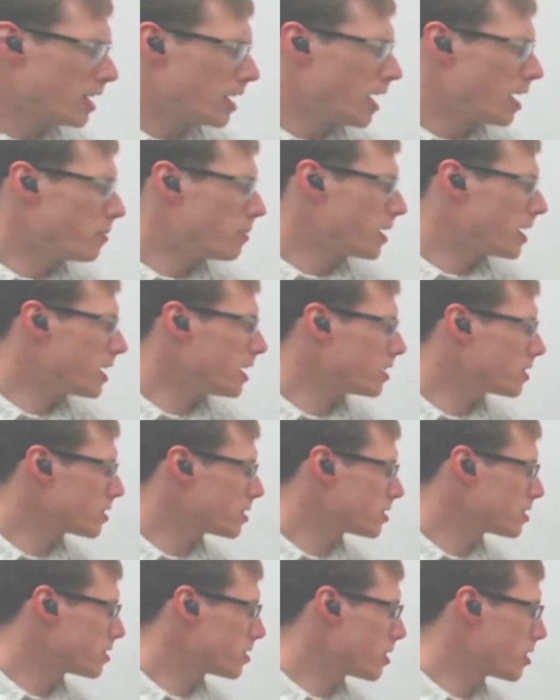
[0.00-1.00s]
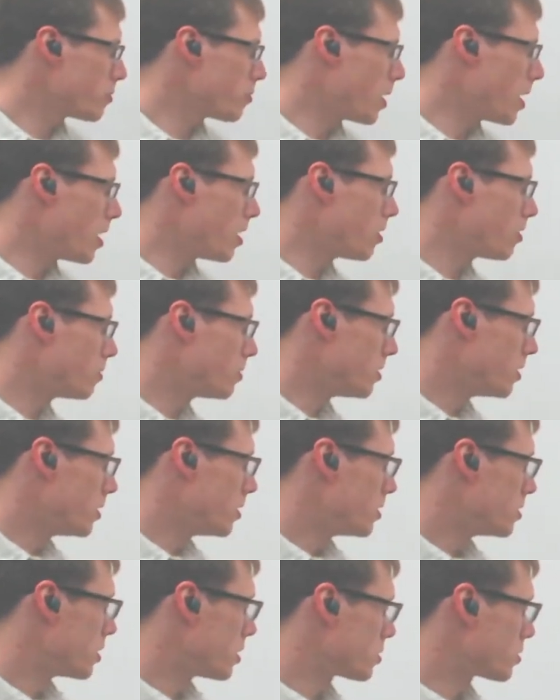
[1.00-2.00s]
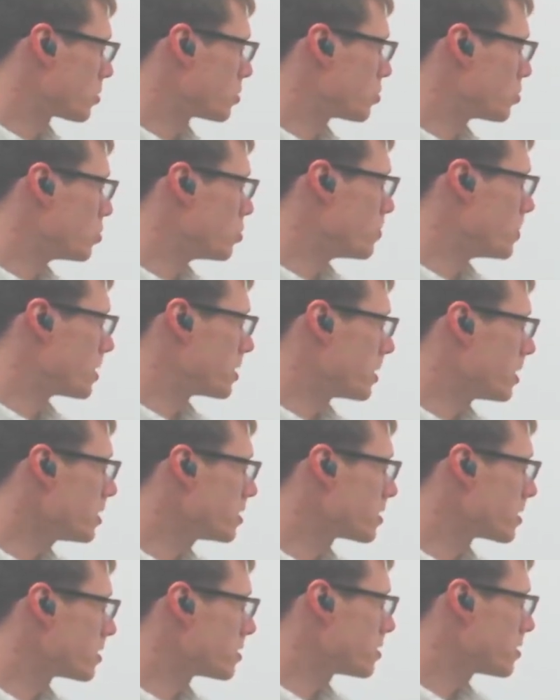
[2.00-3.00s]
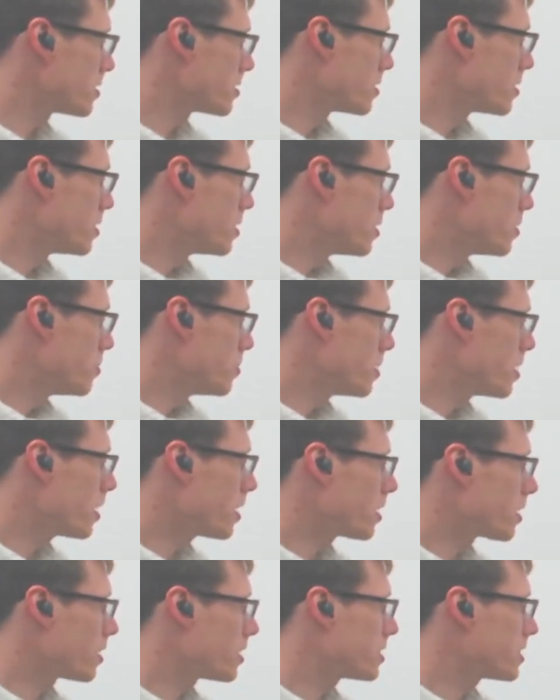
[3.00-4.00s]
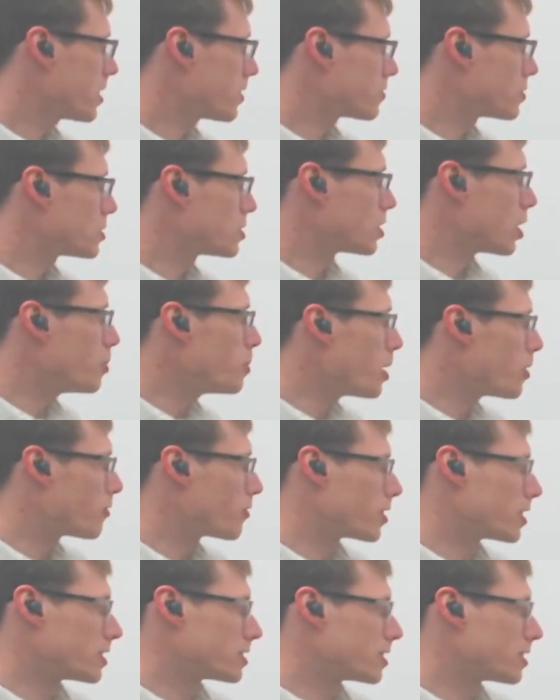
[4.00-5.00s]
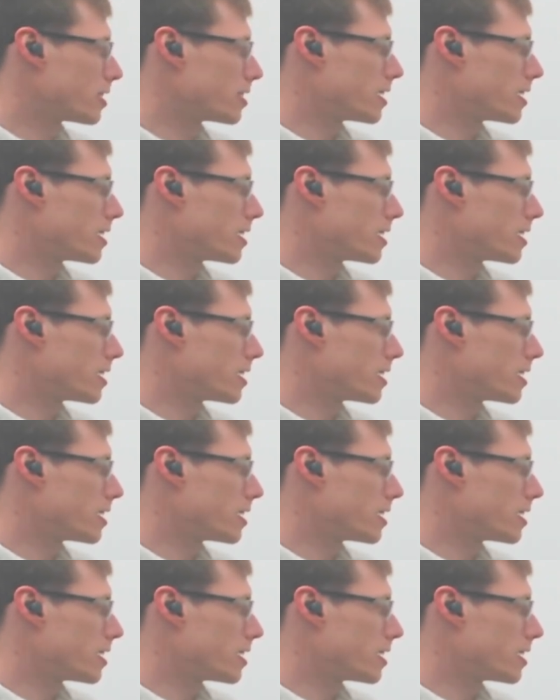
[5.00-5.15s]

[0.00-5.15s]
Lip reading: And we can't just say, well, just assume it doesn't. We got to at least have some evidence in the